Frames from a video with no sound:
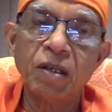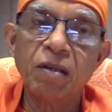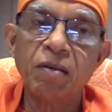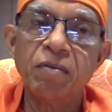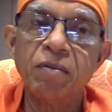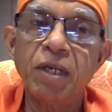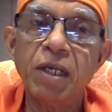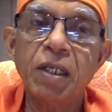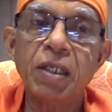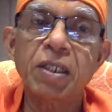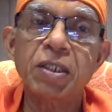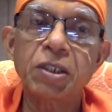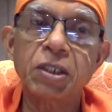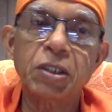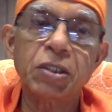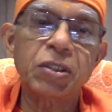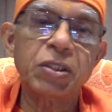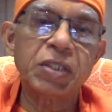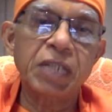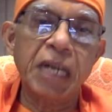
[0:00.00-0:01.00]
Where does it
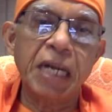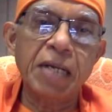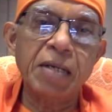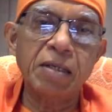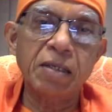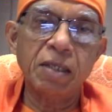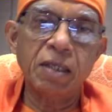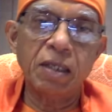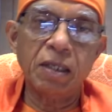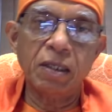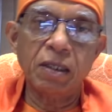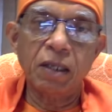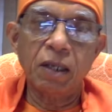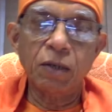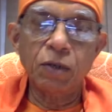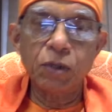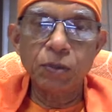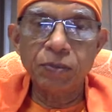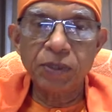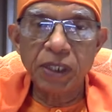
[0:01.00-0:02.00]
start really?
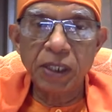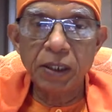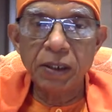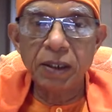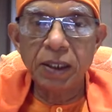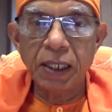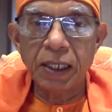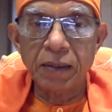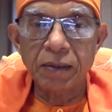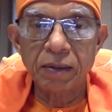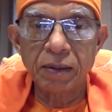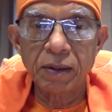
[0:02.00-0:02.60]
How to begin that?